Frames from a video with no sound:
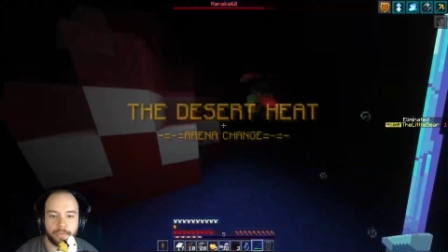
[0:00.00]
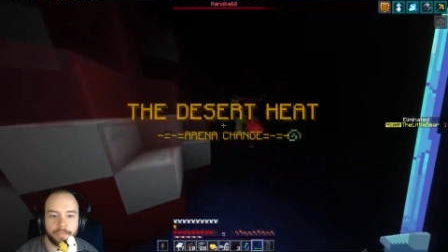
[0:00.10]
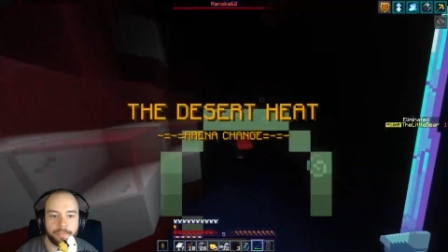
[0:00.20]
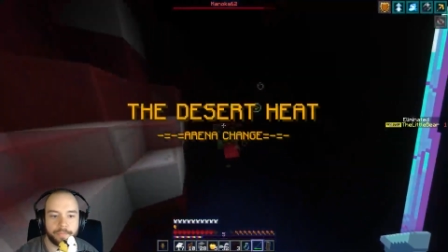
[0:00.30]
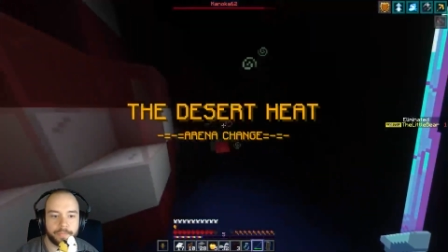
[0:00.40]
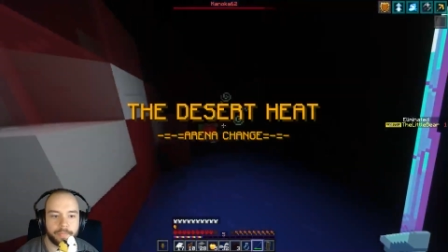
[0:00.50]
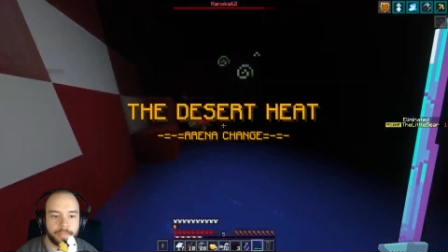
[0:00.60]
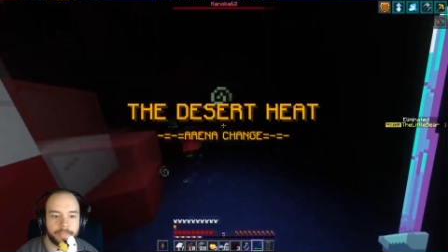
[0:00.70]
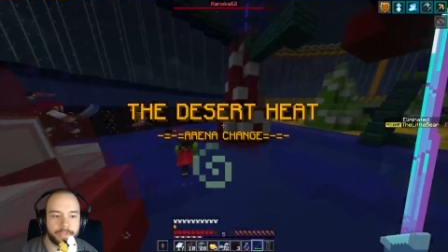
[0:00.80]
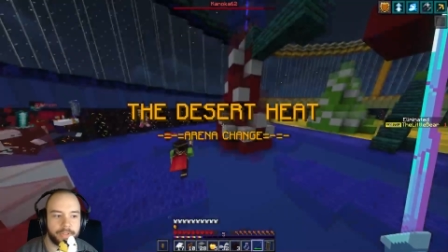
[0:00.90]
this. Oh, we no!
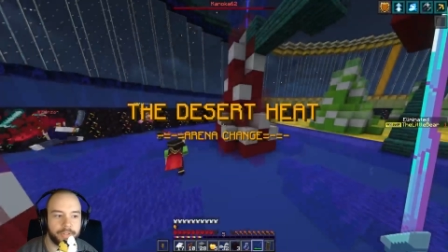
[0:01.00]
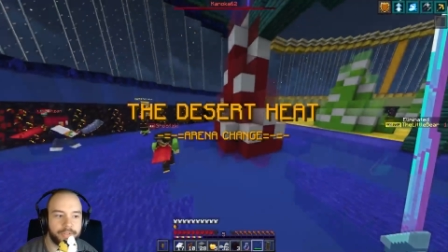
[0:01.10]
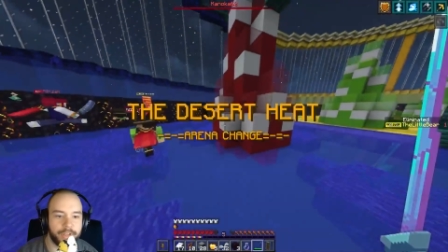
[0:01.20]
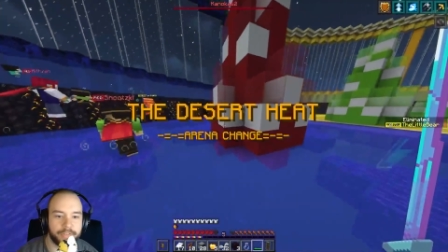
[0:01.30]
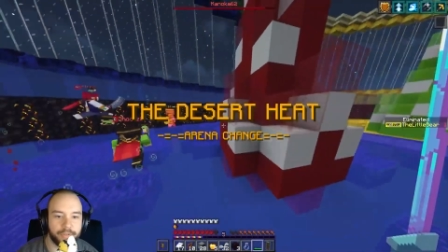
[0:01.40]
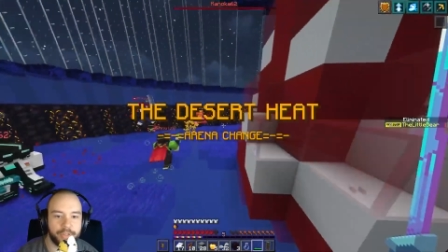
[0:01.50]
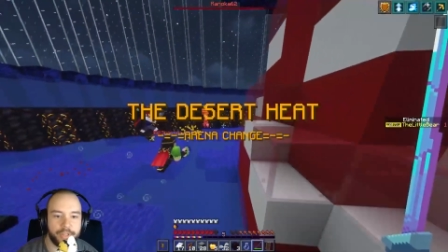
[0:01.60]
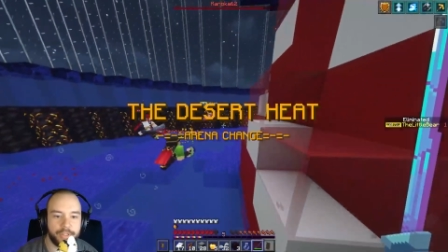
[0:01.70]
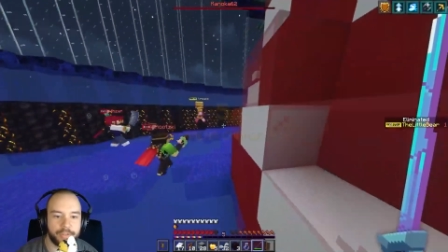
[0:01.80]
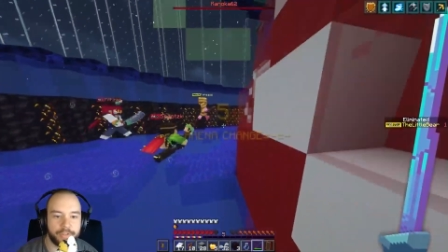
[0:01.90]
The desert
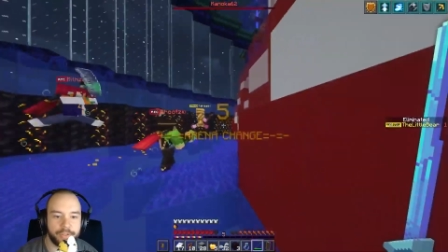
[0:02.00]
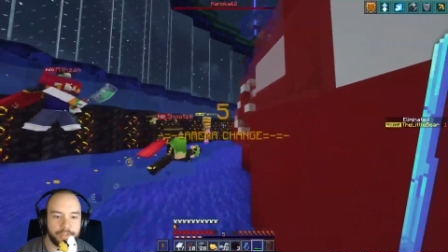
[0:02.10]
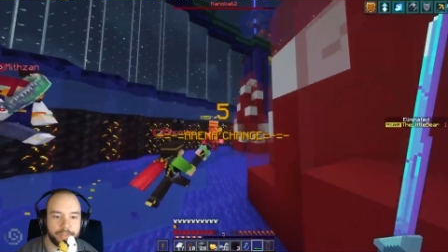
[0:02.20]
heat.